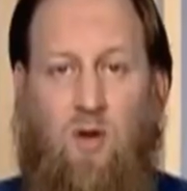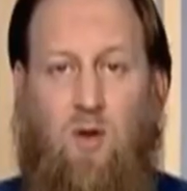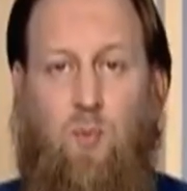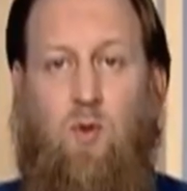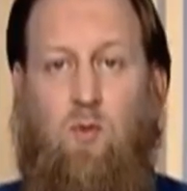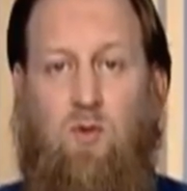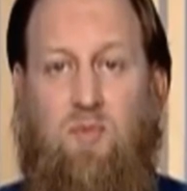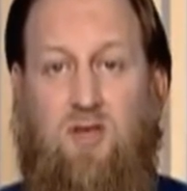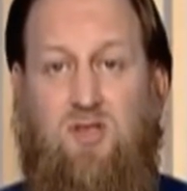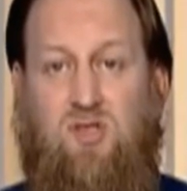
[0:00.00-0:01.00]
people will
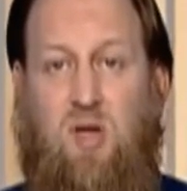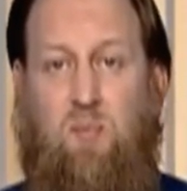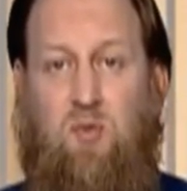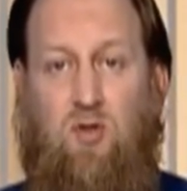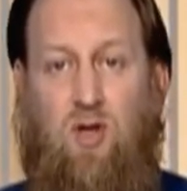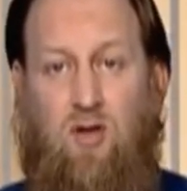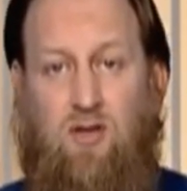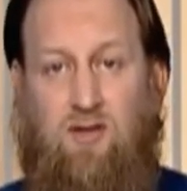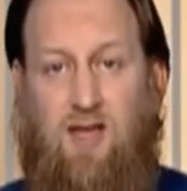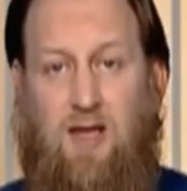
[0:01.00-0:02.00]
be assembled
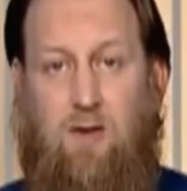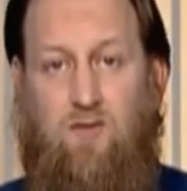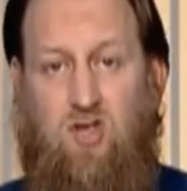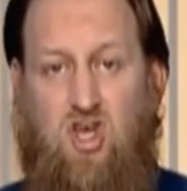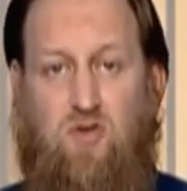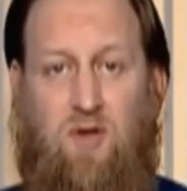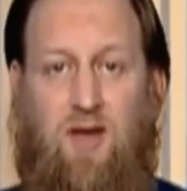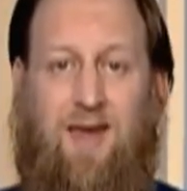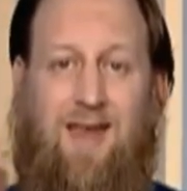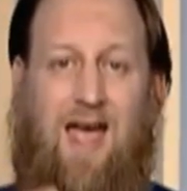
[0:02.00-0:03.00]
on the day of
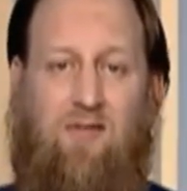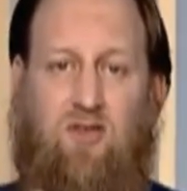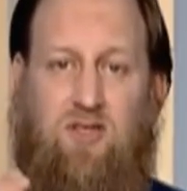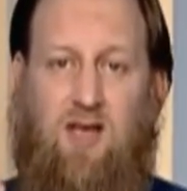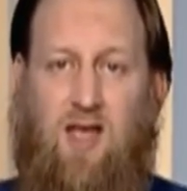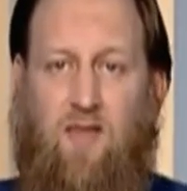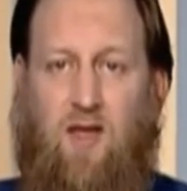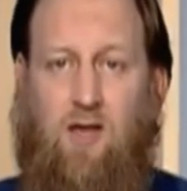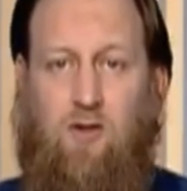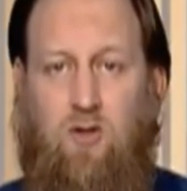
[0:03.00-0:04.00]
judgment and gathered
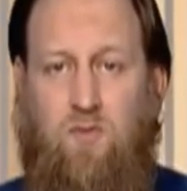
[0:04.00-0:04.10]
together in